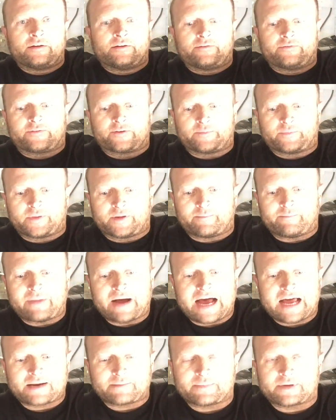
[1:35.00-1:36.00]
from the
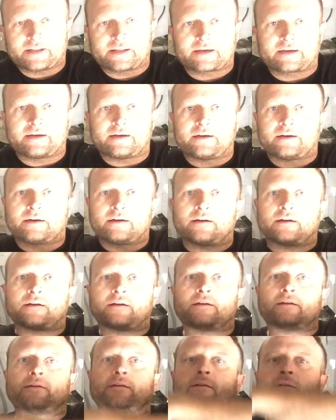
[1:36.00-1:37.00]
bottom of the
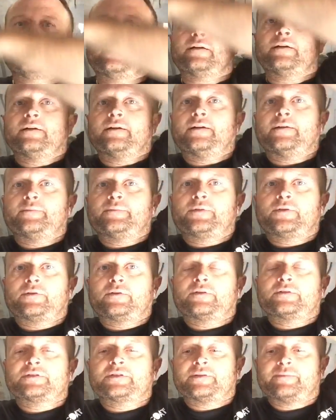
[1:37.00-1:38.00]
car up
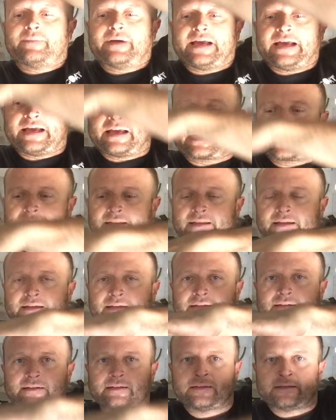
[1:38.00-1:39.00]
towards the back and
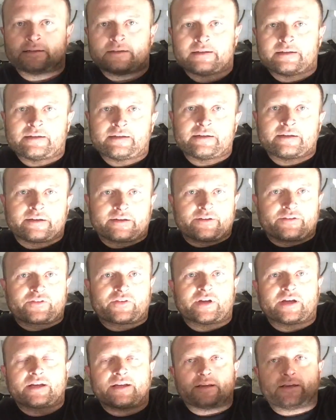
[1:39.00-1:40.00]
then
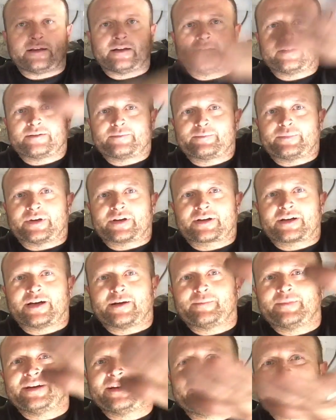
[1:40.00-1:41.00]
set it in, but
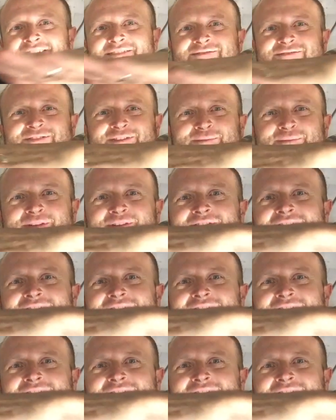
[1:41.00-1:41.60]
coming in from the